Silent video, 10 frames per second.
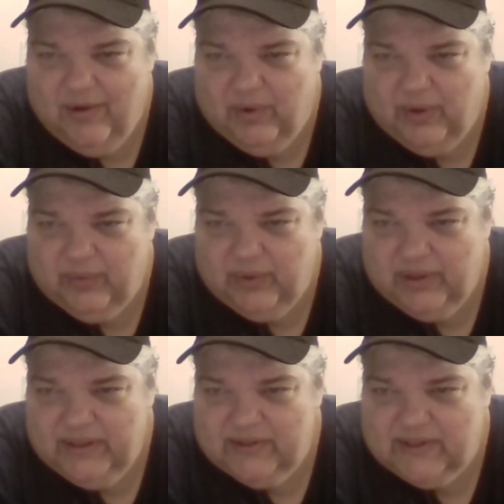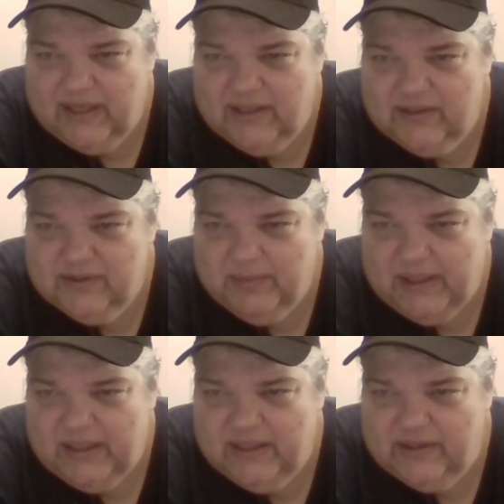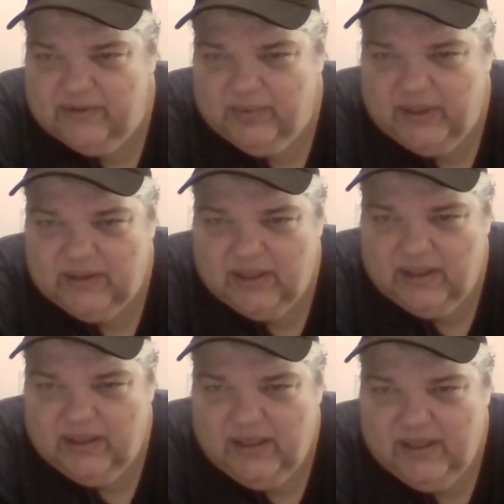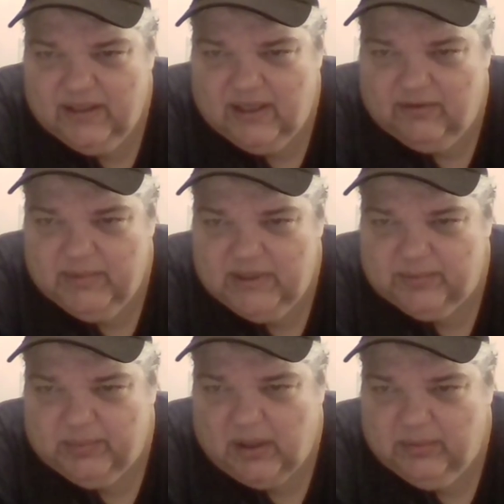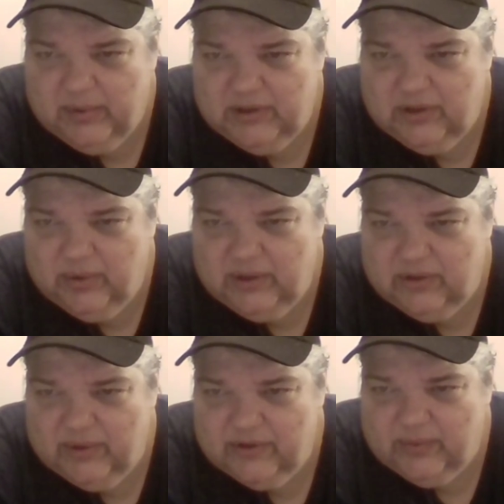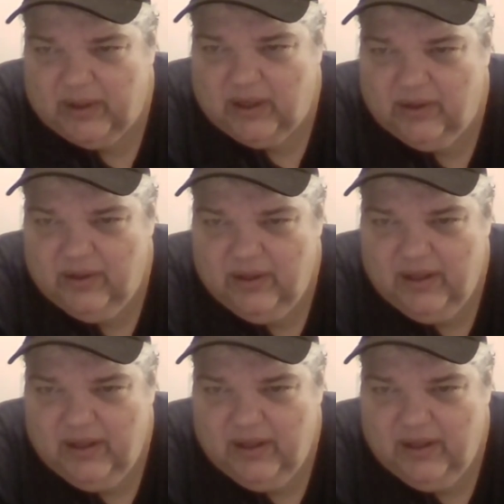What really scares me is what the government is probably doing to us while